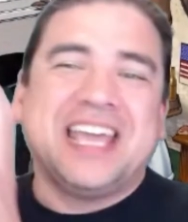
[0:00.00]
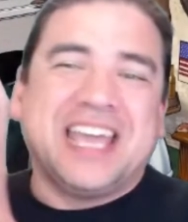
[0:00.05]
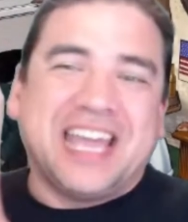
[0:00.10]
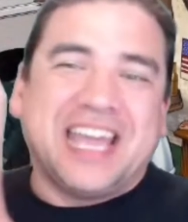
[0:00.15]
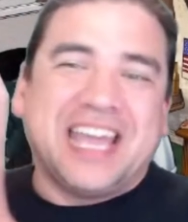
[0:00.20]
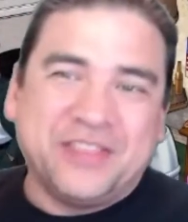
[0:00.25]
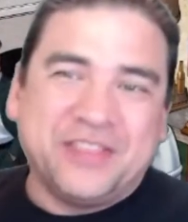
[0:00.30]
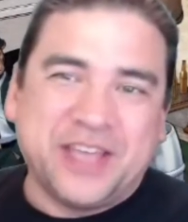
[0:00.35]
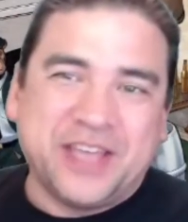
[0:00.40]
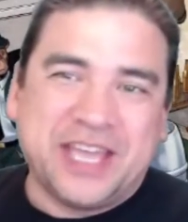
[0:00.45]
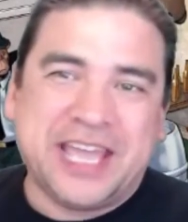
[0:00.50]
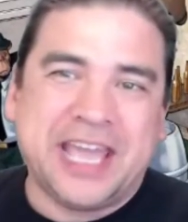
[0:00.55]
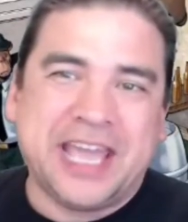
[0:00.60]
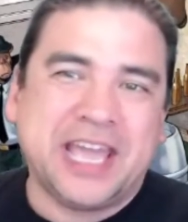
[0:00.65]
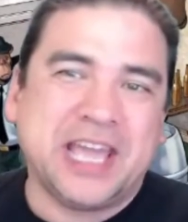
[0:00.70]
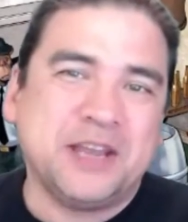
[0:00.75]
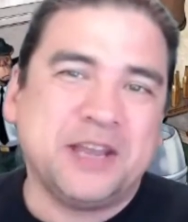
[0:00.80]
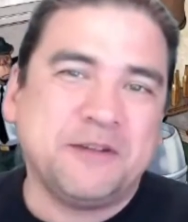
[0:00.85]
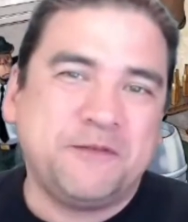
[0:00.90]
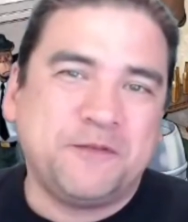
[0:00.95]
And the
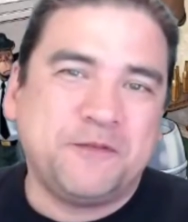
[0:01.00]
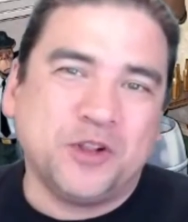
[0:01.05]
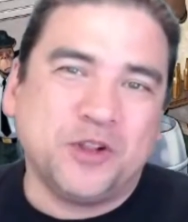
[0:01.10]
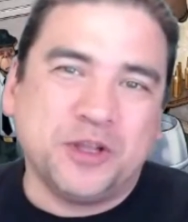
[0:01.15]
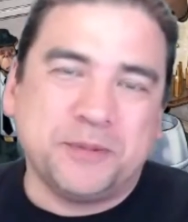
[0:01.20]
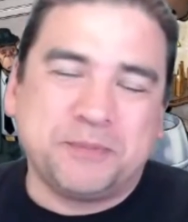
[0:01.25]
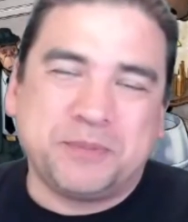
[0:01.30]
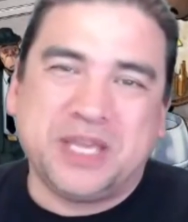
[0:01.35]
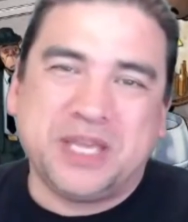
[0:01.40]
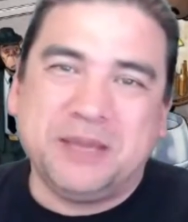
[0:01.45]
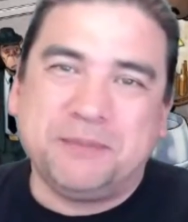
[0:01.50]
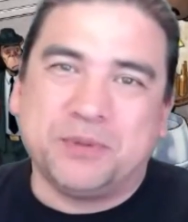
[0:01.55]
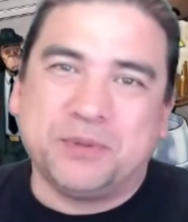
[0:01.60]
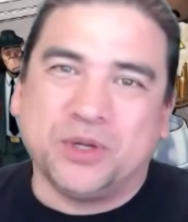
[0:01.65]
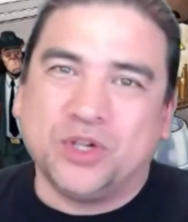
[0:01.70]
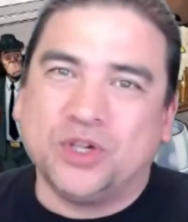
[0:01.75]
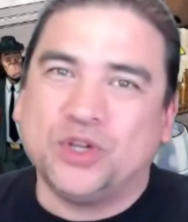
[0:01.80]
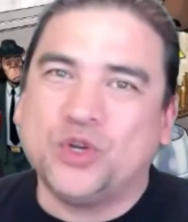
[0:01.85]
handful of people